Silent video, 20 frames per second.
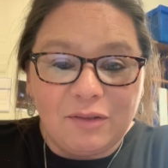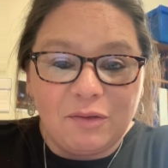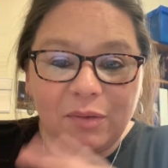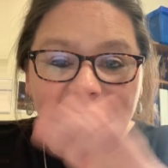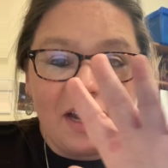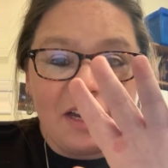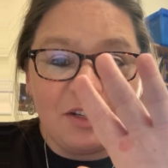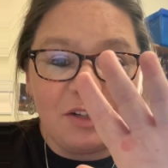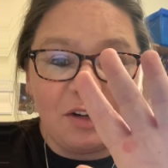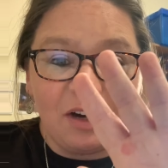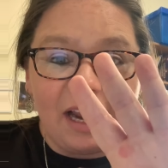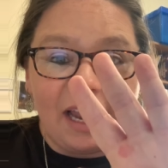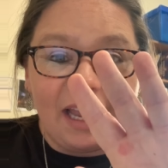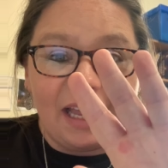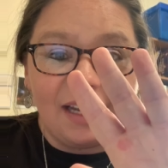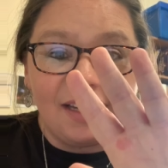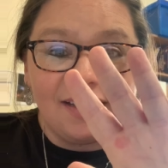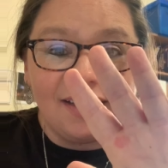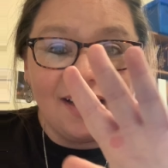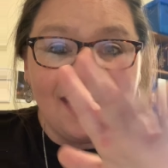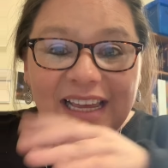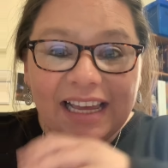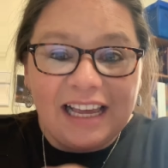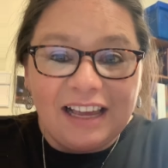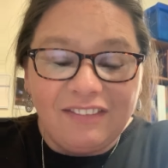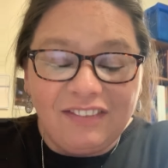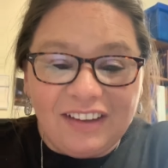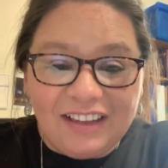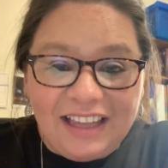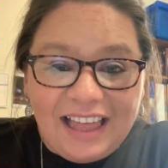Raise your hand
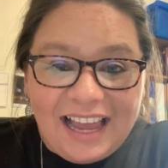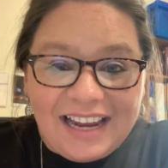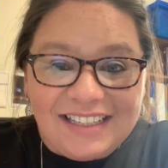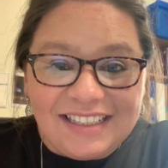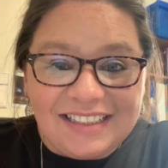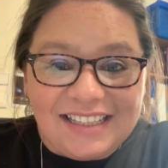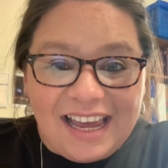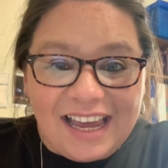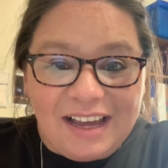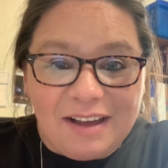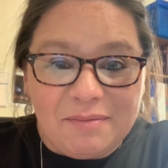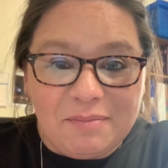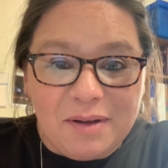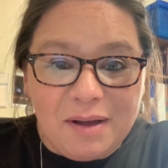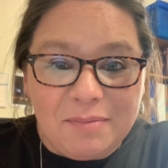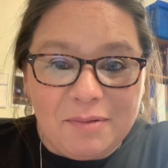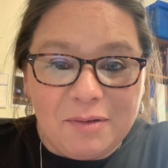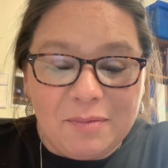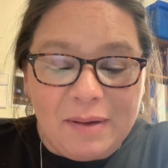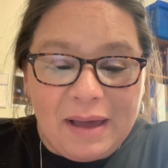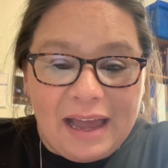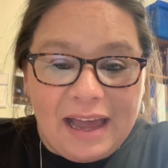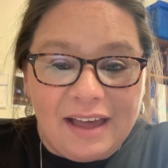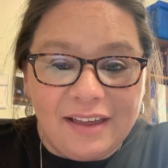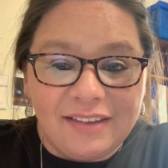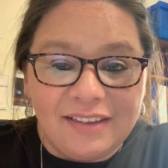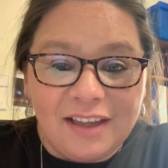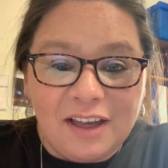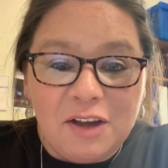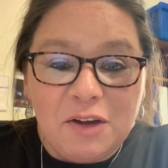if you like to take a bubble
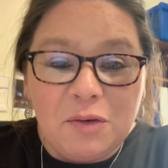bath.